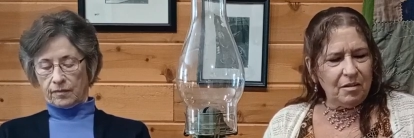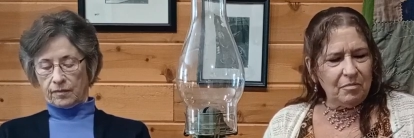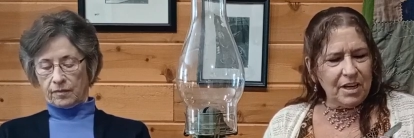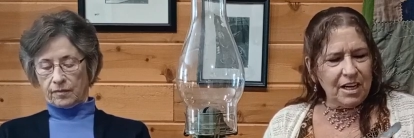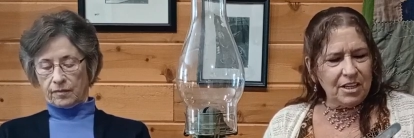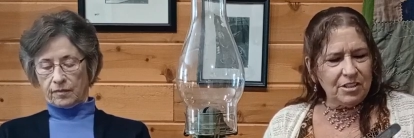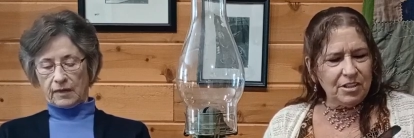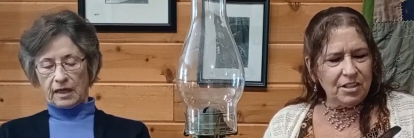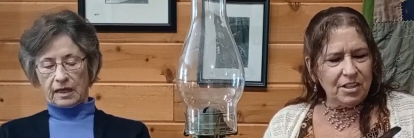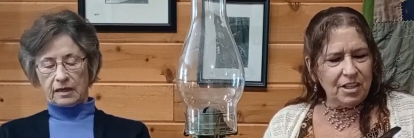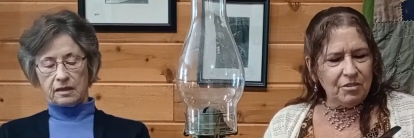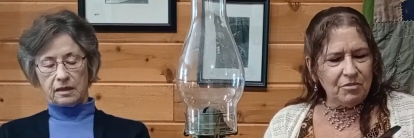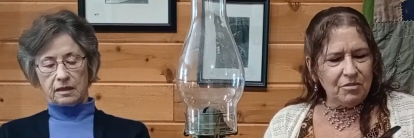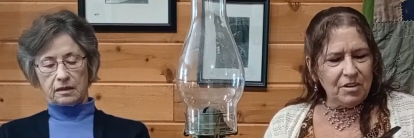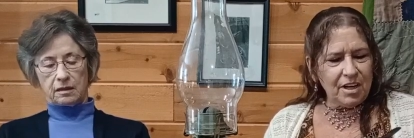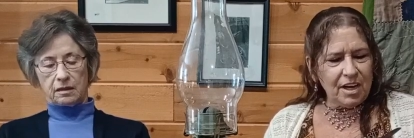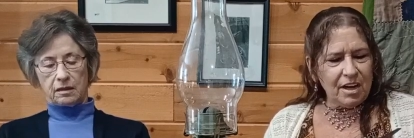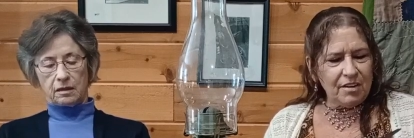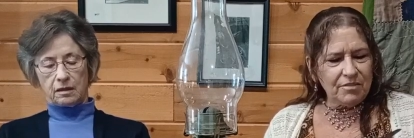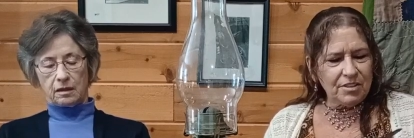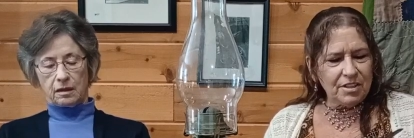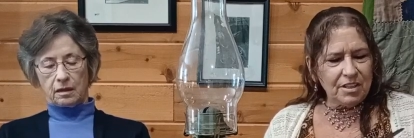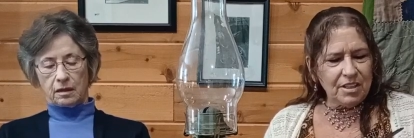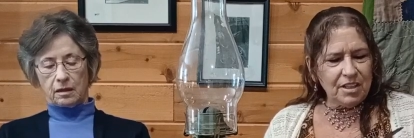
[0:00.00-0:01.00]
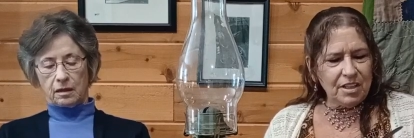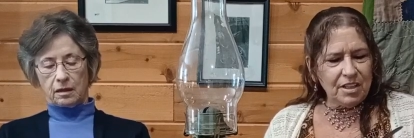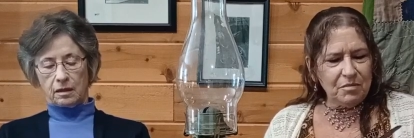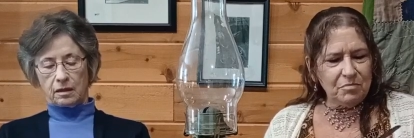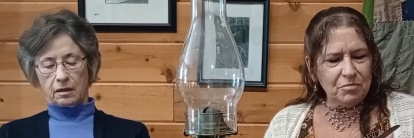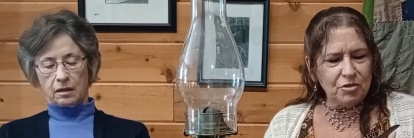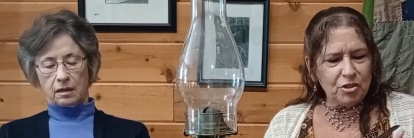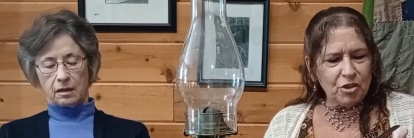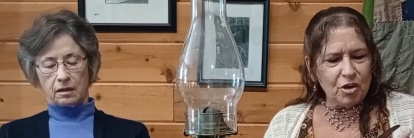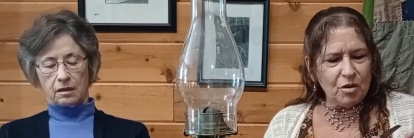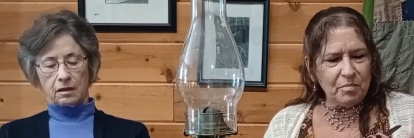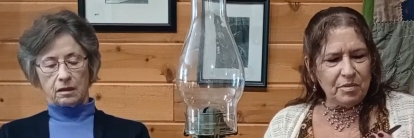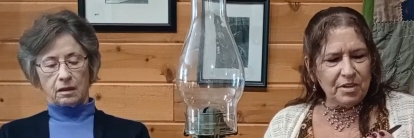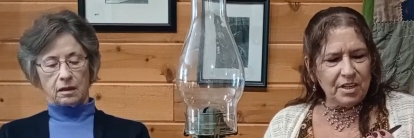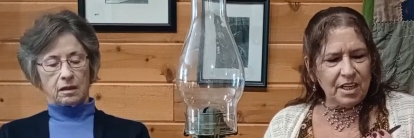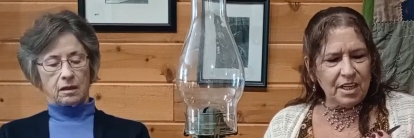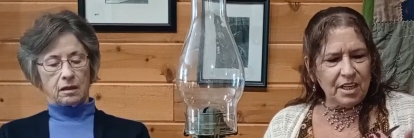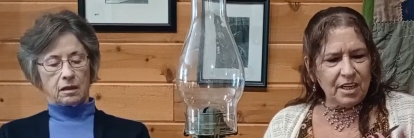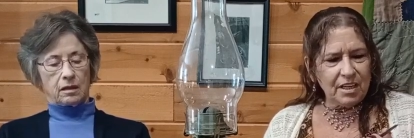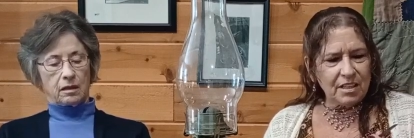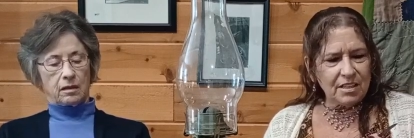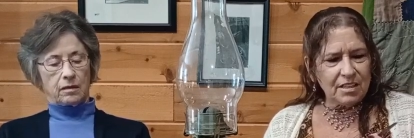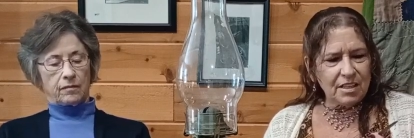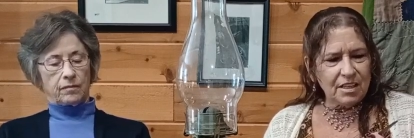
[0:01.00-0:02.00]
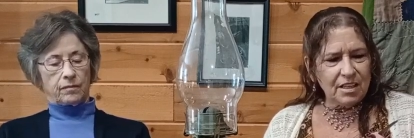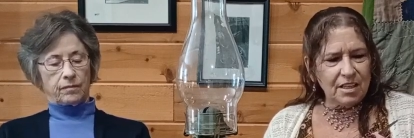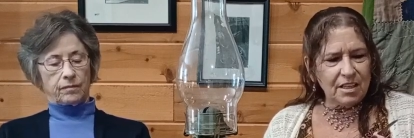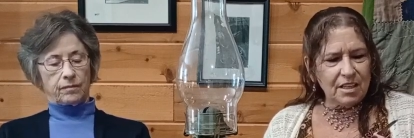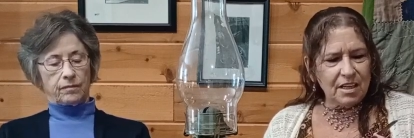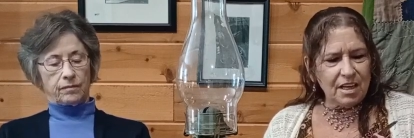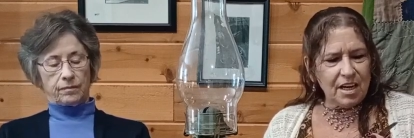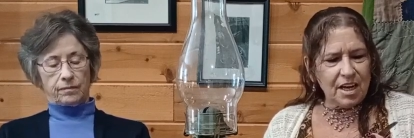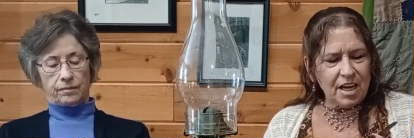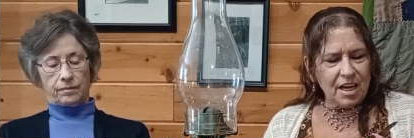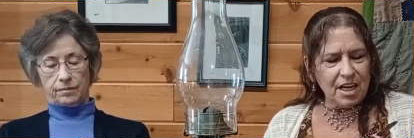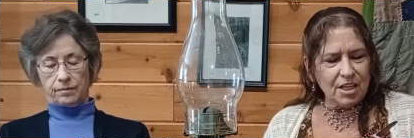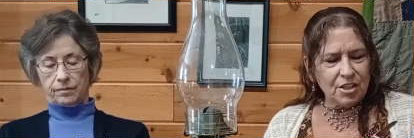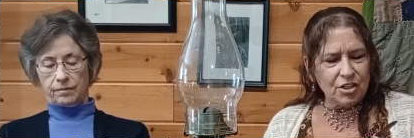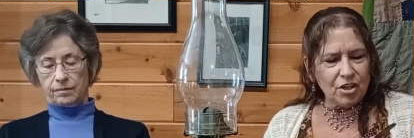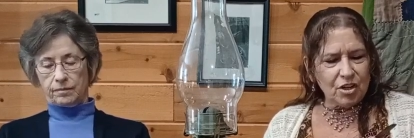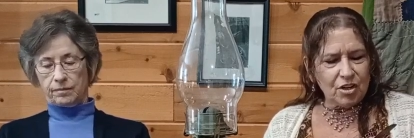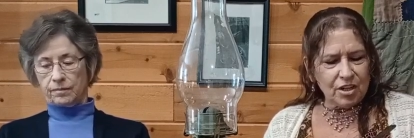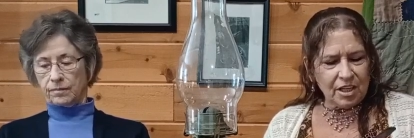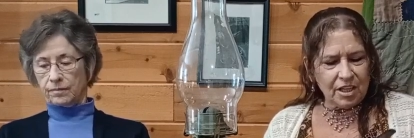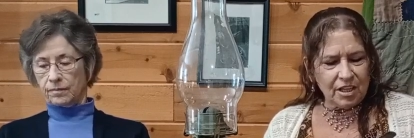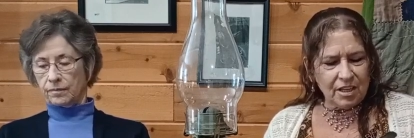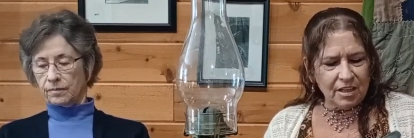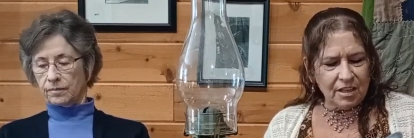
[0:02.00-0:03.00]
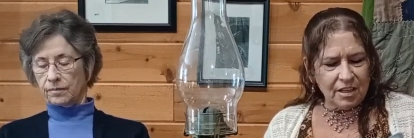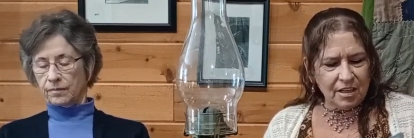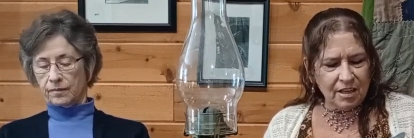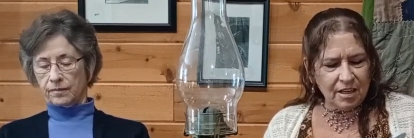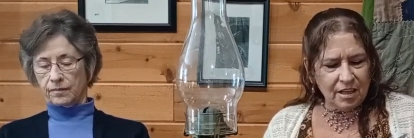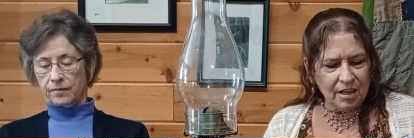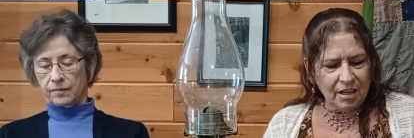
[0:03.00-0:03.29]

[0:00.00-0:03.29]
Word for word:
Speaker 1: Imagine they would have to keep sharpening it to get an mm -hmm. edge on it.